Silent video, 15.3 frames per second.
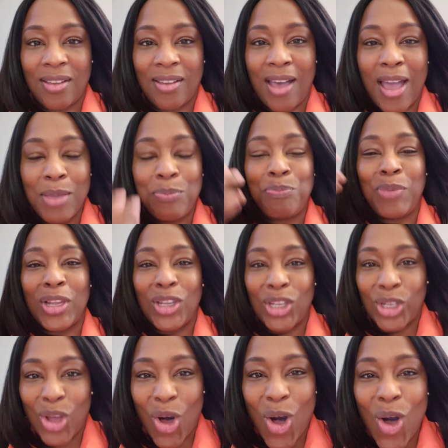I
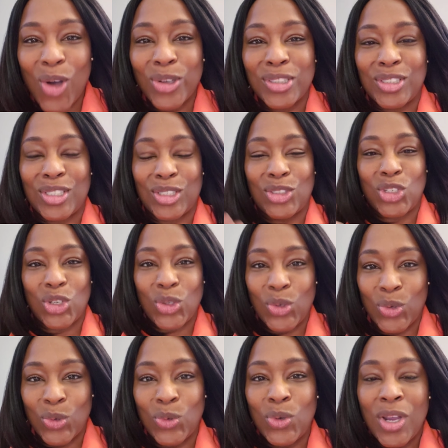belonged
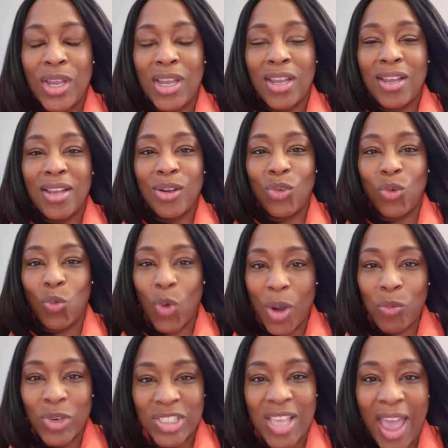to
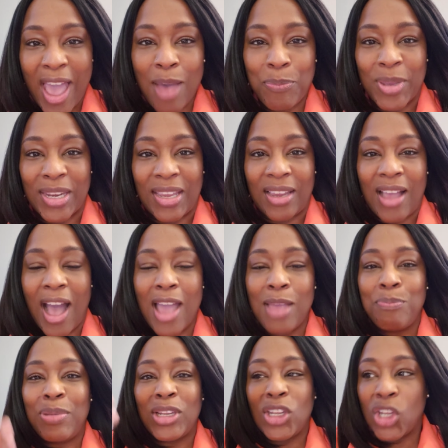what was happening. I
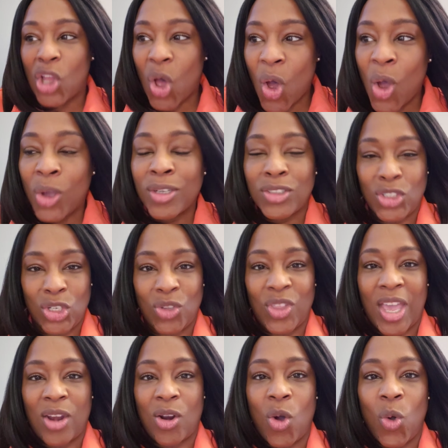belonged to
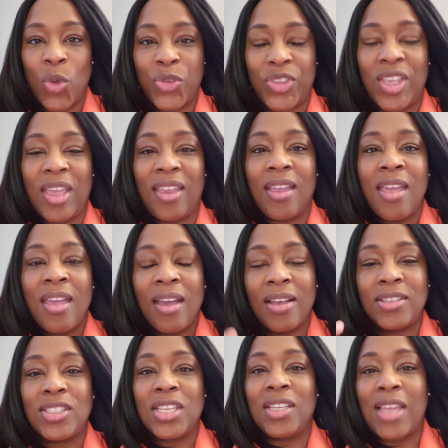that whole thing
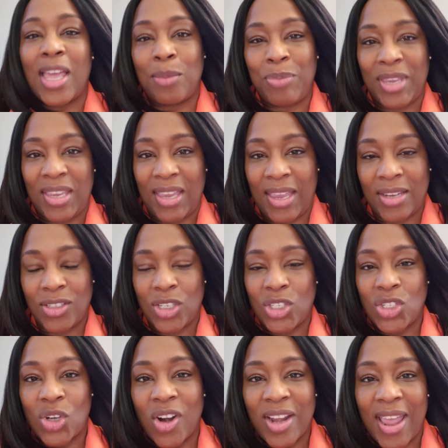until I began to
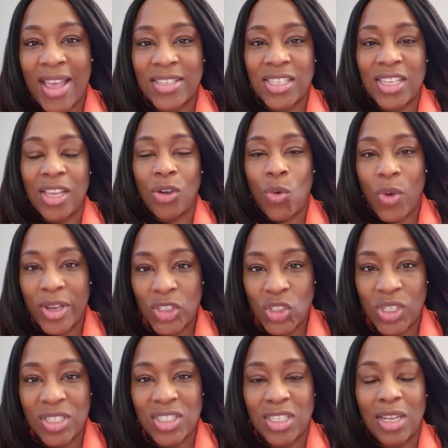start asking
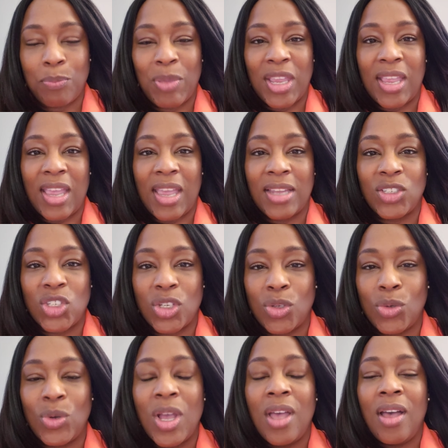questions and began
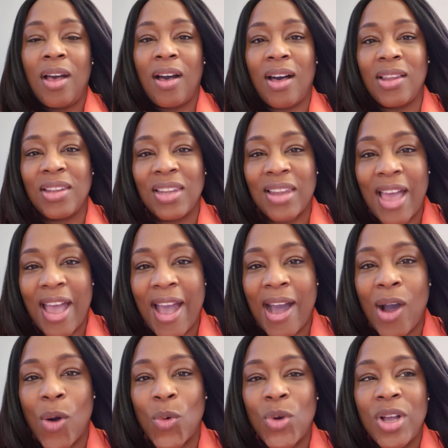to
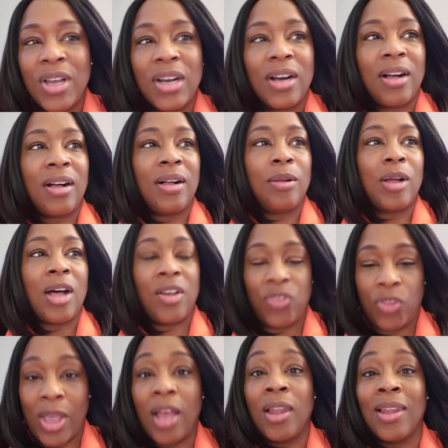allow
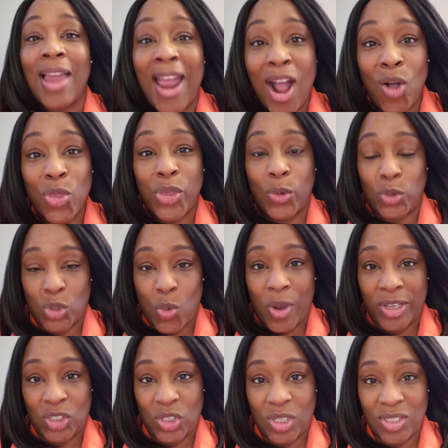those
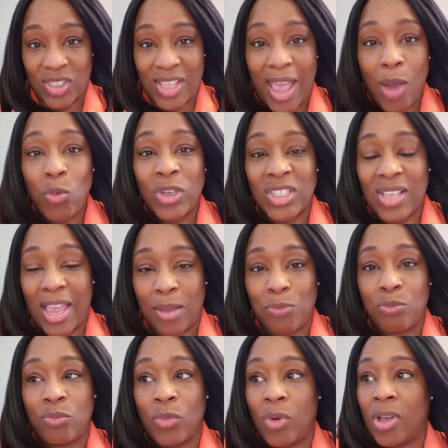questions. That was like
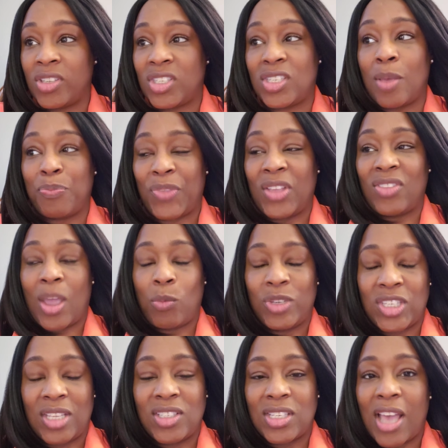something that
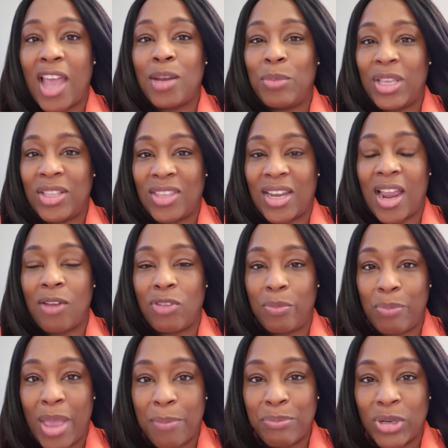was inside of me that I
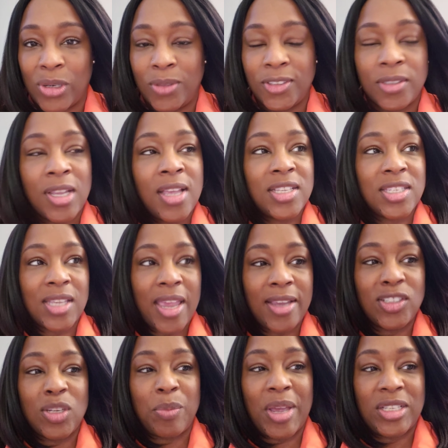remember
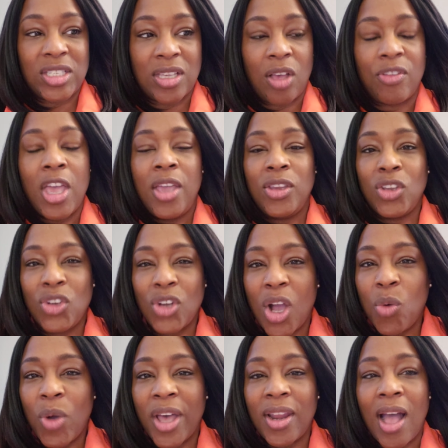saying to myself, you know
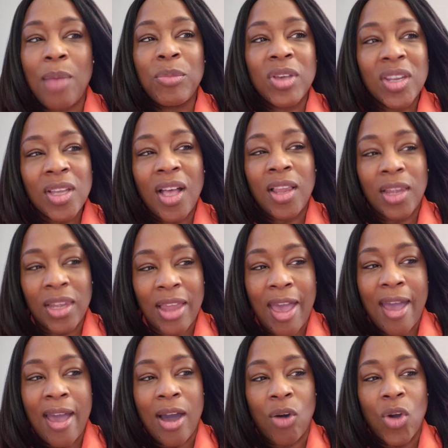what, I'm going to
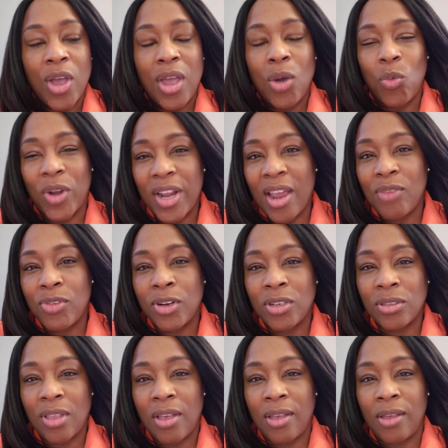allow
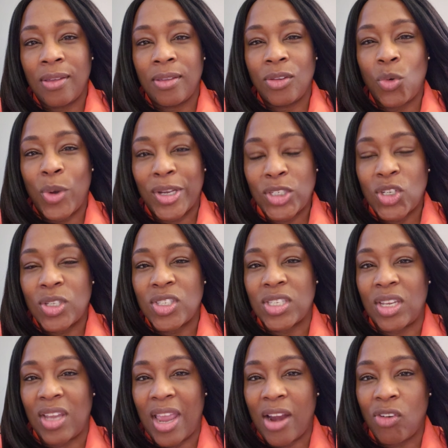whatever questions
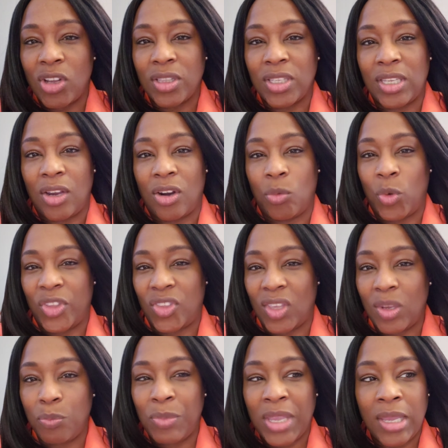inherently are
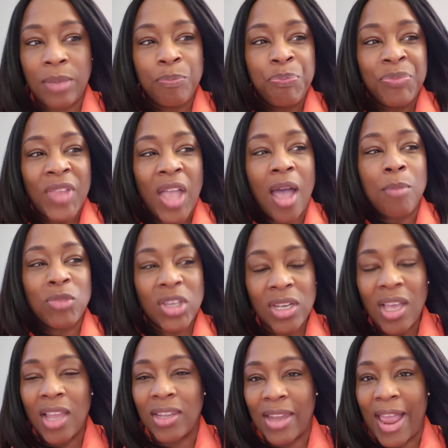within me. I'm going
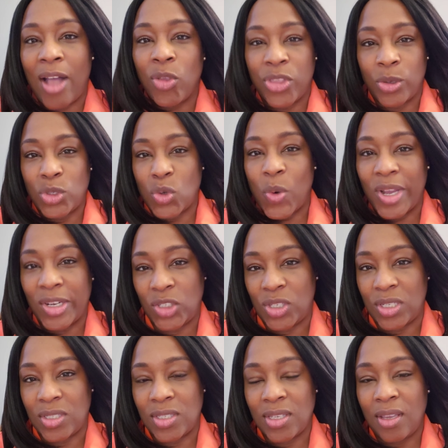to allow those
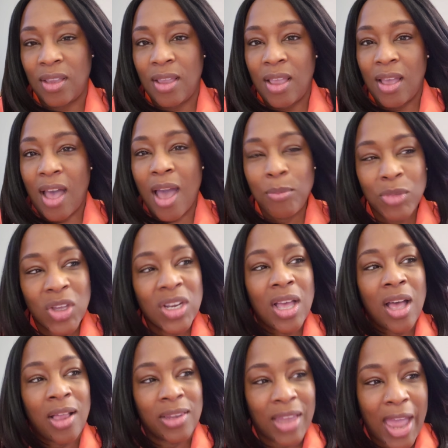questions. I'm going
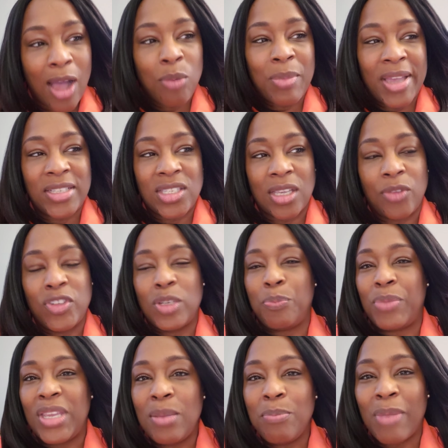to allow myself to
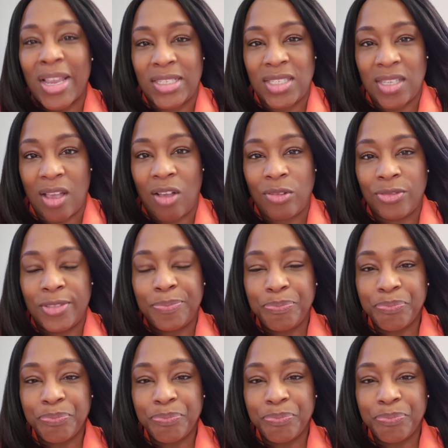be myself.